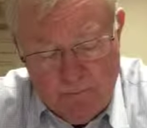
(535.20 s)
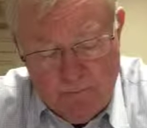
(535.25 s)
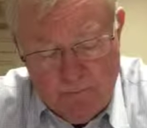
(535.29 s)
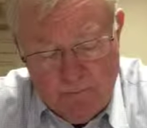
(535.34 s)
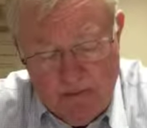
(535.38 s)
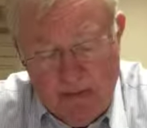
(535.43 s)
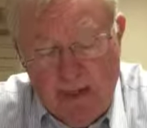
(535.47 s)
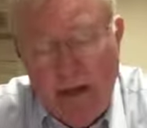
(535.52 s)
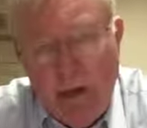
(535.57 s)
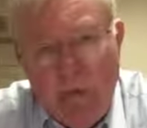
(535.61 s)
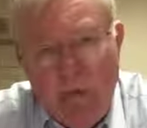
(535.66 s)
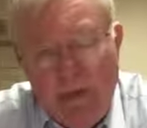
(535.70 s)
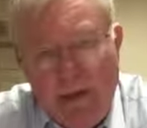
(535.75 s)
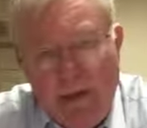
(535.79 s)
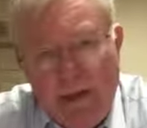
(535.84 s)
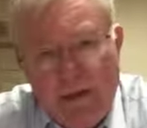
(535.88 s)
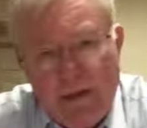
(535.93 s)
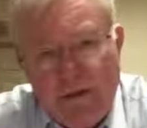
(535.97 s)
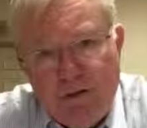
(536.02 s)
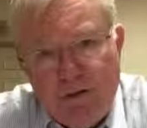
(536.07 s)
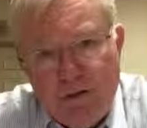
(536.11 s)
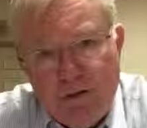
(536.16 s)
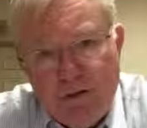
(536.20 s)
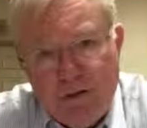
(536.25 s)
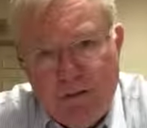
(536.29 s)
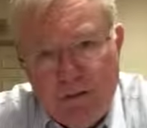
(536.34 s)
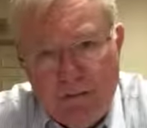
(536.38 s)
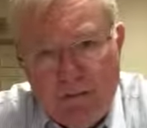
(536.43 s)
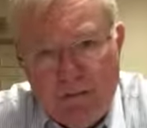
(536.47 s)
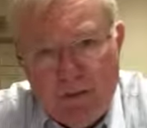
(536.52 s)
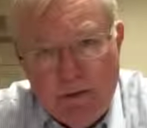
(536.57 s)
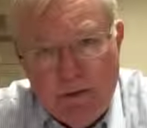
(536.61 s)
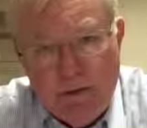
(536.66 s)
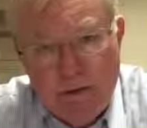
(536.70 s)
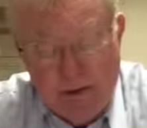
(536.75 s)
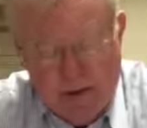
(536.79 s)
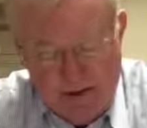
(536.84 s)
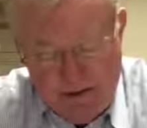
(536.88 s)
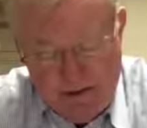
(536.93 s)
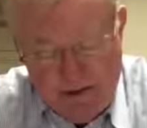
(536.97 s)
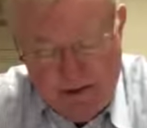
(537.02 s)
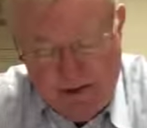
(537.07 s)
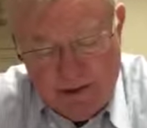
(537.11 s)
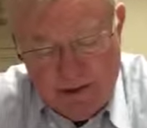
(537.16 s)
issue, it seems to me,
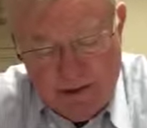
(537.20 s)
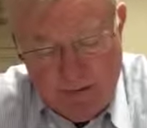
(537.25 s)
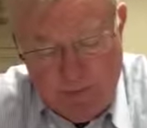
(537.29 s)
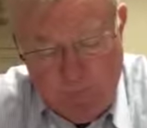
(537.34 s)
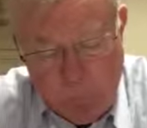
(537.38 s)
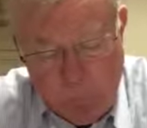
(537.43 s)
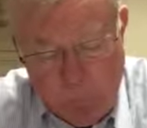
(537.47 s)
is this.